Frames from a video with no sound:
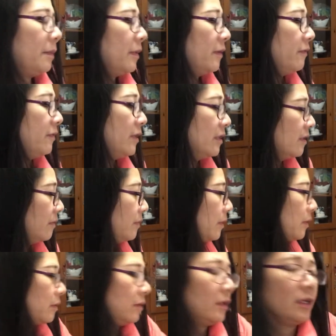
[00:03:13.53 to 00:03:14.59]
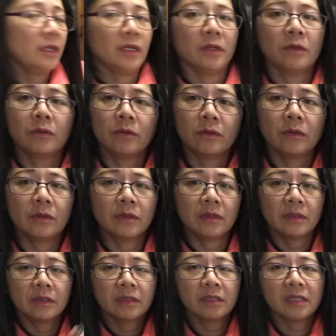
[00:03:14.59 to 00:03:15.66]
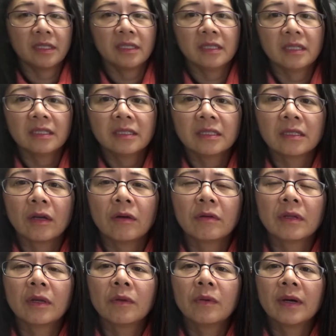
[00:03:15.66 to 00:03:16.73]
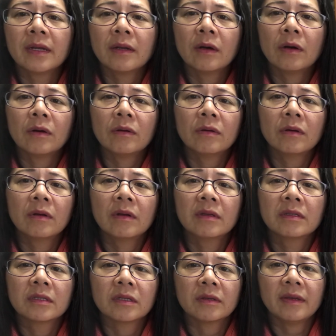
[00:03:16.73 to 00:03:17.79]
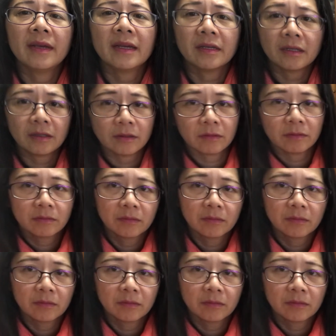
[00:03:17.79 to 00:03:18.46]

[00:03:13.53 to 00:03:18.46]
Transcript: But first of all, see, this is only one hole, so you have to